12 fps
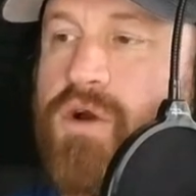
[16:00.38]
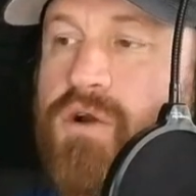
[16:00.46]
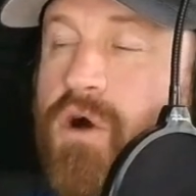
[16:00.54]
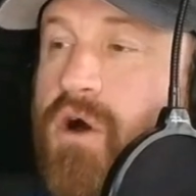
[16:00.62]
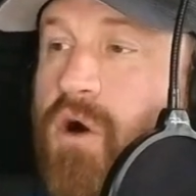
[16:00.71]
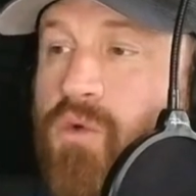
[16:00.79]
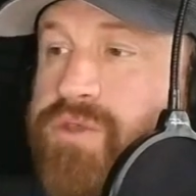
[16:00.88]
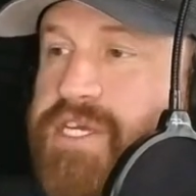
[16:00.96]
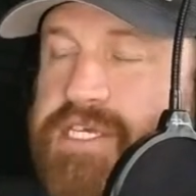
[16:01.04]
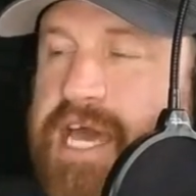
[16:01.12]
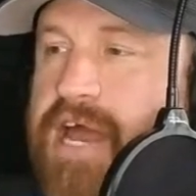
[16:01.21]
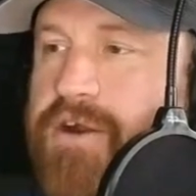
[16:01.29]
where
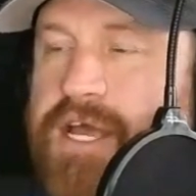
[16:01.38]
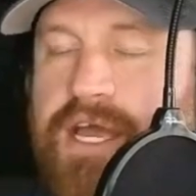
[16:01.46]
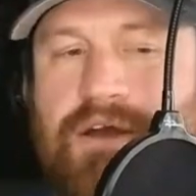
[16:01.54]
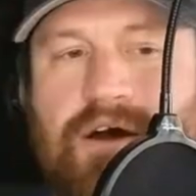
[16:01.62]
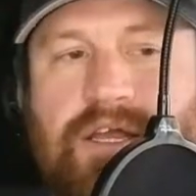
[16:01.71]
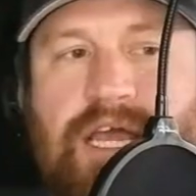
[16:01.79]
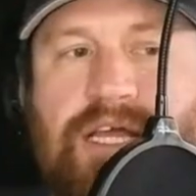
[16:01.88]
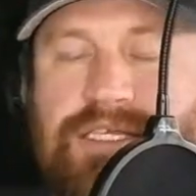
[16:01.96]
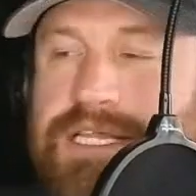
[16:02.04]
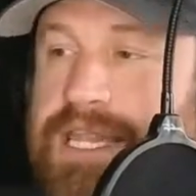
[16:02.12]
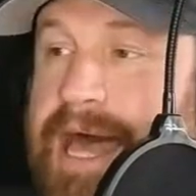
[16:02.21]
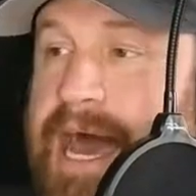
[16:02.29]
only Saturday hunting
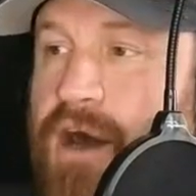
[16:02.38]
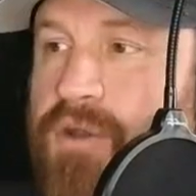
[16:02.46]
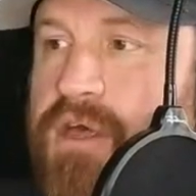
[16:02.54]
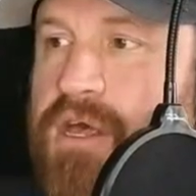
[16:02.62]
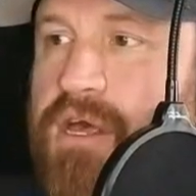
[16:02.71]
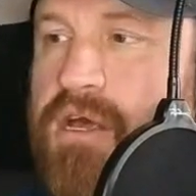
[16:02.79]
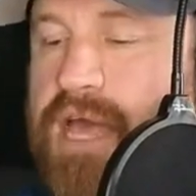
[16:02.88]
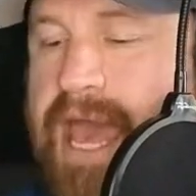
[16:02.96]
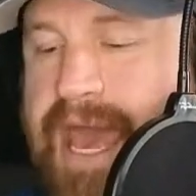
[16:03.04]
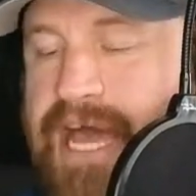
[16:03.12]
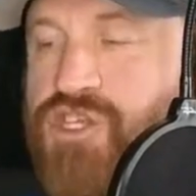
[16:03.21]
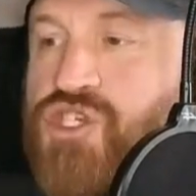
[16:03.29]
is allowed
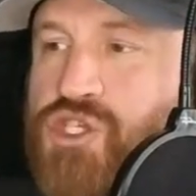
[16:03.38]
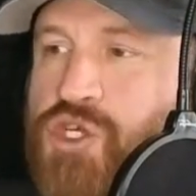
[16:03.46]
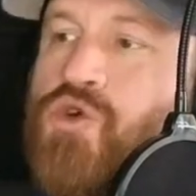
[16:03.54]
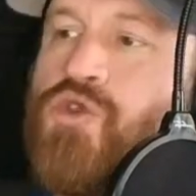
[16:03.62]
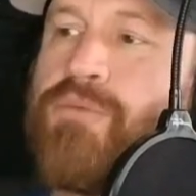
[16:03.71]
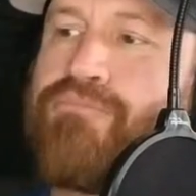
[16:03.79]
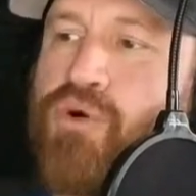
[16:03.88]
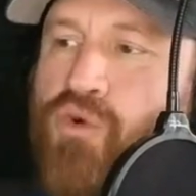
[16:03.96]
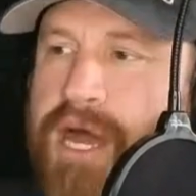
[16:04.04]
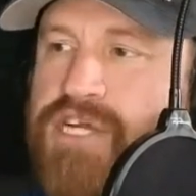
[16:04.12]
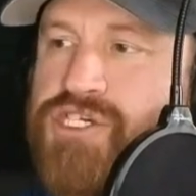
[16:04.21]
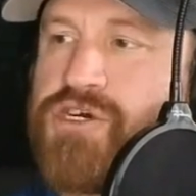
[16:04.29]
adds to the
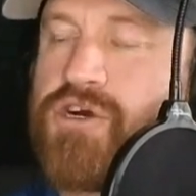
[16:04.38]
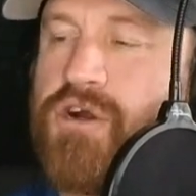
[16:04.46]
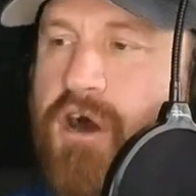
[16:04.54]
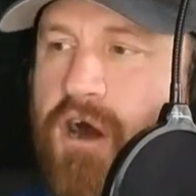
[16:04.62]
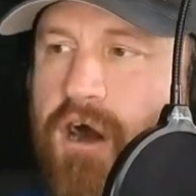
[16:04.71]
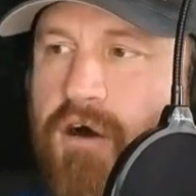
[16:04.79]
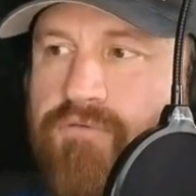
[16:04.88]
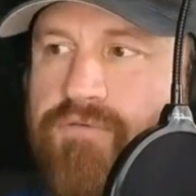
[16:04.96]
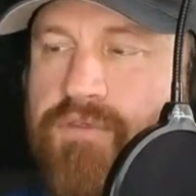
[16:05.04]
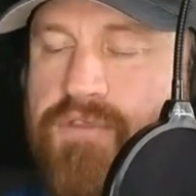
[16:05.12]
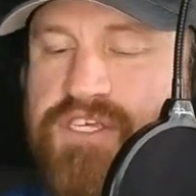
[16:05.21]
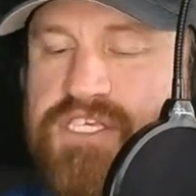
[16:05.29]
pressure of
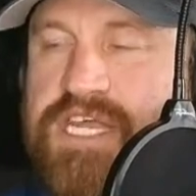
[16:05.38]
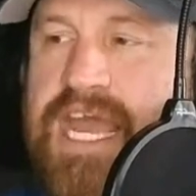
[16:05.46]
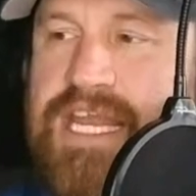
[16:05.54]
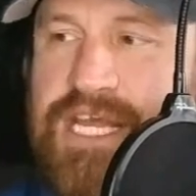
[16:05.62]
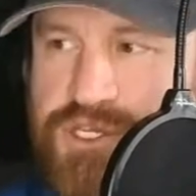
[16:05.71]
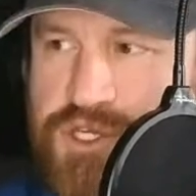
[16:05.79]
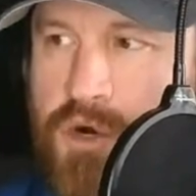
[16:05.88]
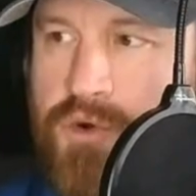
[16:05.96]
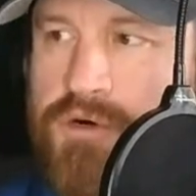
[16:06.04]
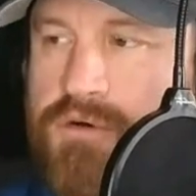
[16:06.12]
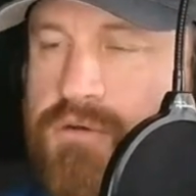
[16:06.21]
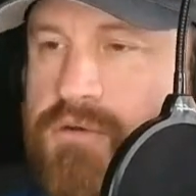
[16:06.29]
the state in
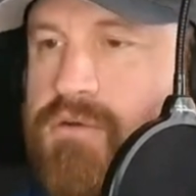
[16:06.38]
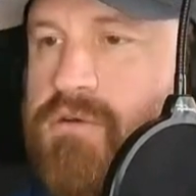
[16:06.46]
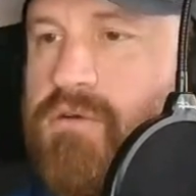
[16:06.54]
total?